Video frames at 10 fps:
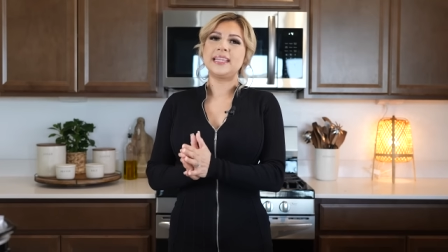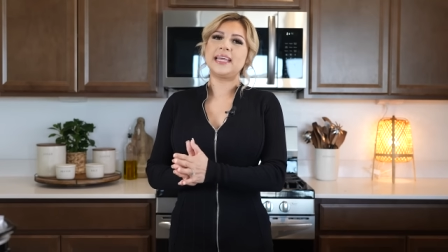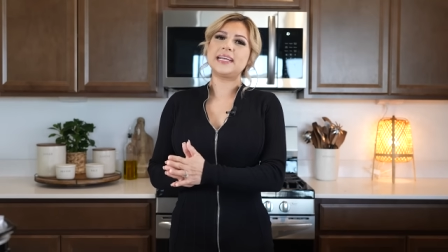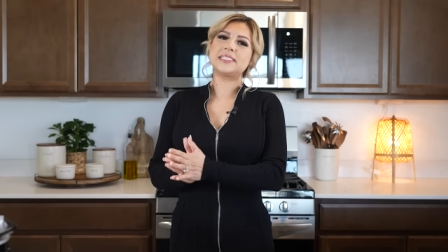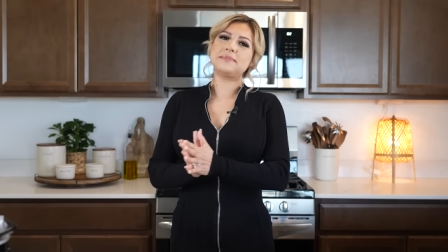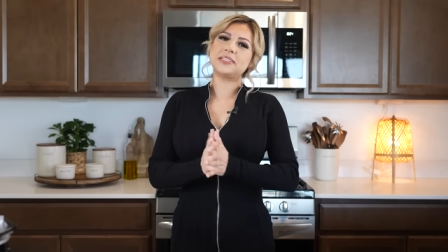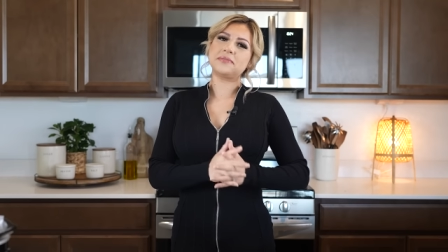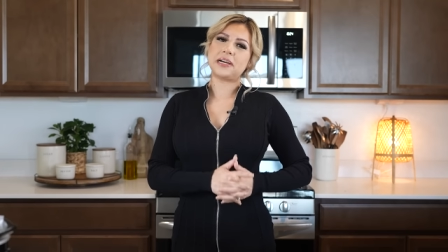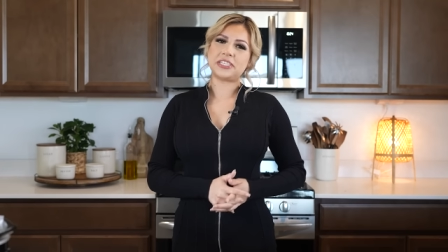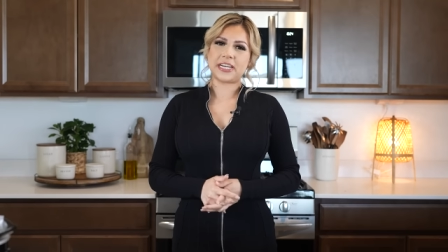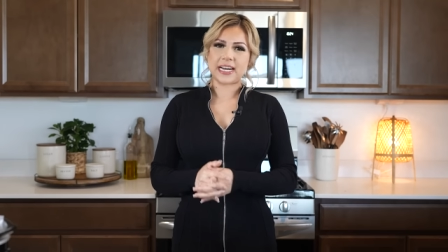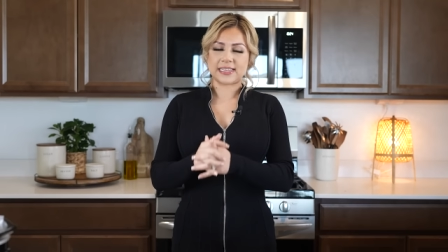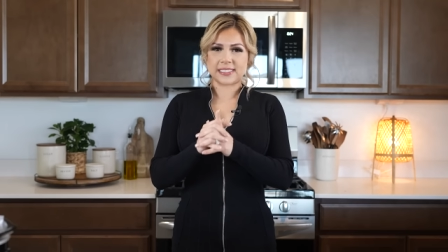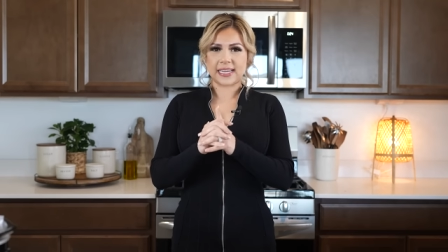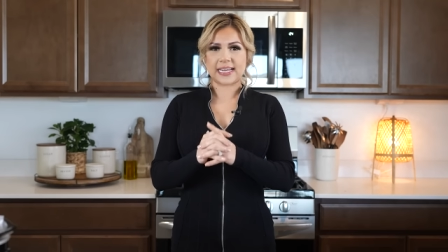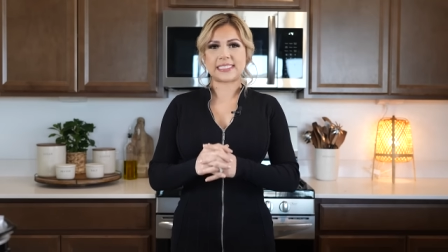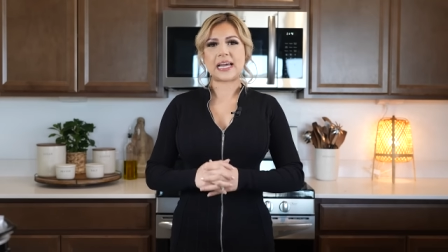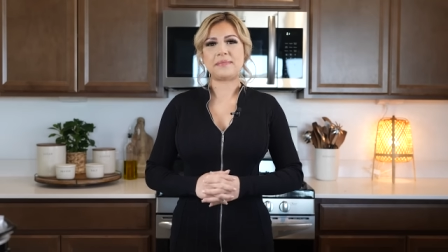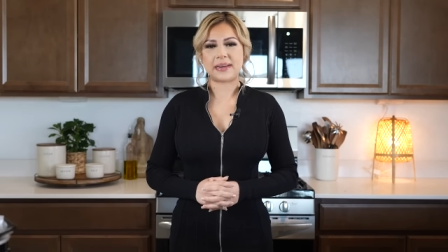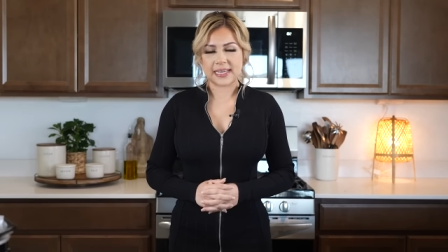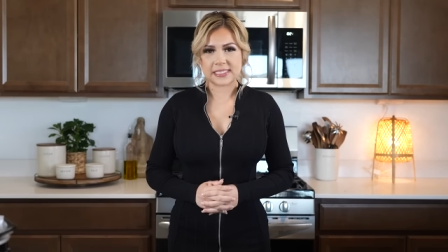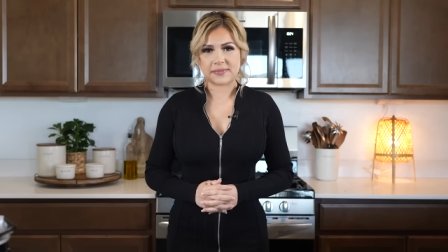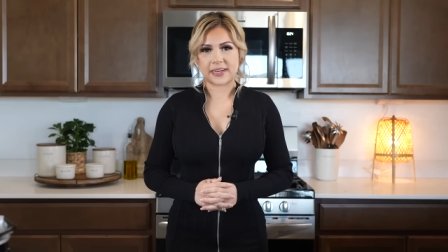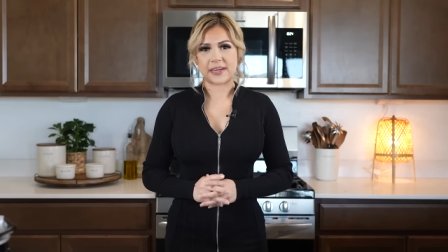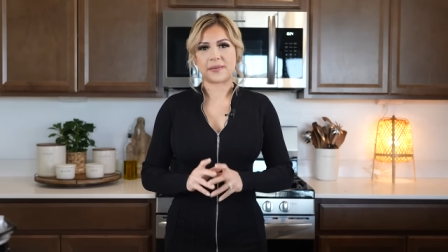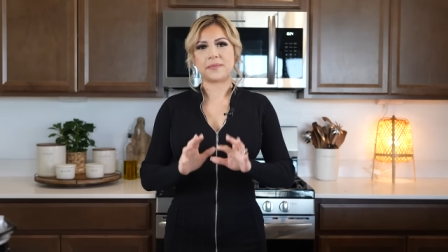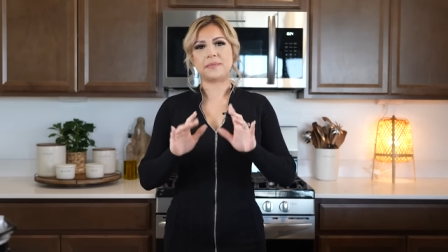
Thank you so much for watching and I'll see you guys in my next video.